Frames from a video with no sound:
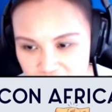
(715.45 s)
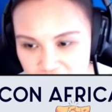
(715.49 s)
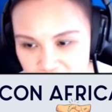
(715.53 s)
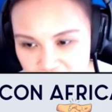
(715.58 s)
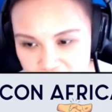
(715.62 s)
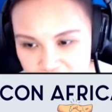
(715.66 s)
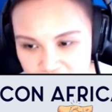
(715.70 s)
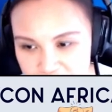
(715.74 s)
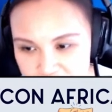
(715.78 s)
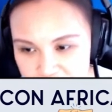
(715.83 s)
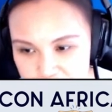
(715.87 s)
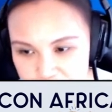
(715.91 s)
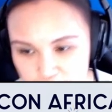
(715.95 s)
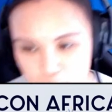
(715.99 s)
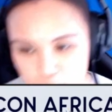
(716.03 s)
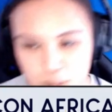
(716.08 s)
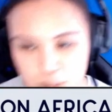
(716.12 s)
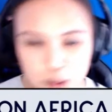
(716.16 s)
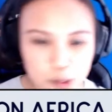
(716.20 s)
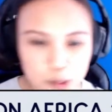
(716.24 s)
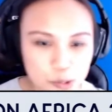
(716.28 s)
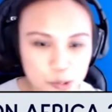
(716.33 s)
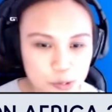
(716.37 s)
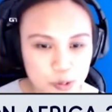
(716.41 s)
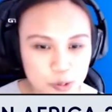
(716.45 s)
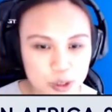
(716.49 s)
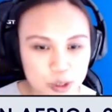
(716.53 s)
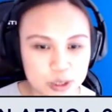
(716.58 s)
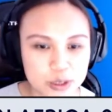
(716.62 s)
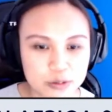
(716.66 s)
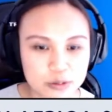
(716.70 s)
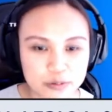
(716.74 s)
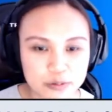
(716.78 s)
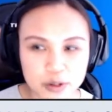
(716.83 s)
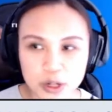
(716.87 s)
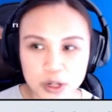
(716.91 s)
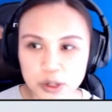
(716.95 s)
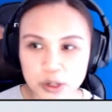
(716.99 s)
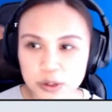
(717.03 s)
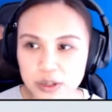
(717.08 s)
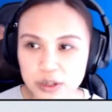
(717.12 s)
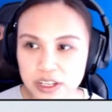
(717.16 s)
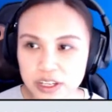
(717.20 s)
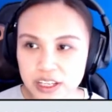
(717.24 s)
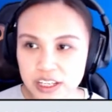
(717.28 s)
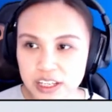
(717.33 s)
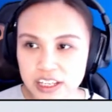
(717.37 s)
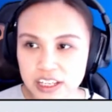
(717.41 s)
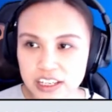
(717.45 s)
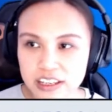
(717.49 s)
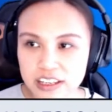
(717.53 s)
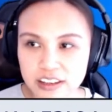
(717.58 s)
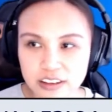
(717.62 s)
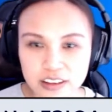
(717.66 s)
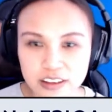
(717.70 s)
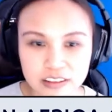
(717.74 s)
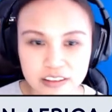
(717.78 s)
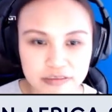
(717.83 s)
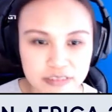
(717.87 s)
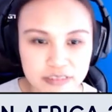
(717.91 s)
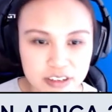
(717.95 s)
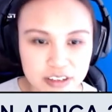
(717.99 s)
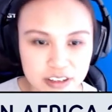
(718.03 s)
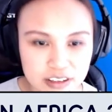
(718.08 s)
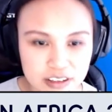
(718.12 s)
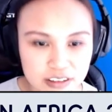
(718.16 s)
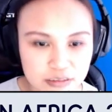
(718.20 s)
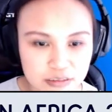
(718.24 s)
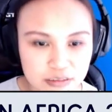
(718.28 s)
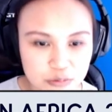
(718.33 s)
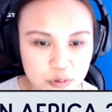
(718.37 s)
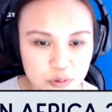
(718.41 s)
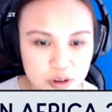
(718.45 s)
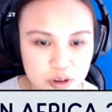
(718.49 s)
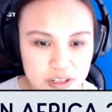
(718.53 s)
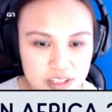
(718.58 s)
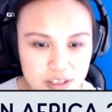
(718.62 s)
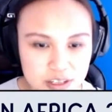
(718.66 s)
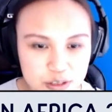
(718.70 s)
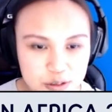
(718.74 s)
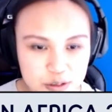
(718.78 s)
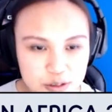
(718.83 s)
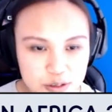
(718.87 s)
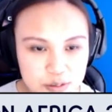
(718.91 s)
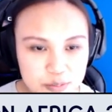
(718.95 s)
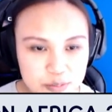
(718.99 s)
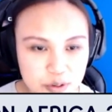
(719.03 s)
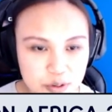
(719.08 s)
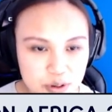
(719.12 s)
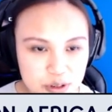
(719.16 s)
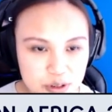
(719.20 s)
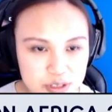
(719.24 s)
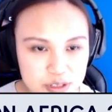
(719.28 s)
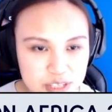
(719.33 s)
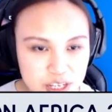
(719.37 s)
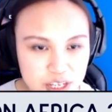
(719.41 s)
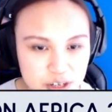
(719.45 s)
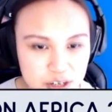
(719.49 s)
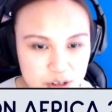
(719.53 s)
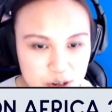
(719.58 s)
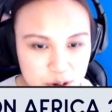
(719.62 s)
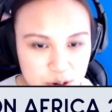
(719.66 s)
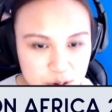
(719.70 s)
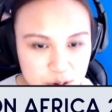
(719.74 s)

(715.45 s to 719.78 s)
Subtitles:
Yeah, for people who want to follow, if the words are too small, because I know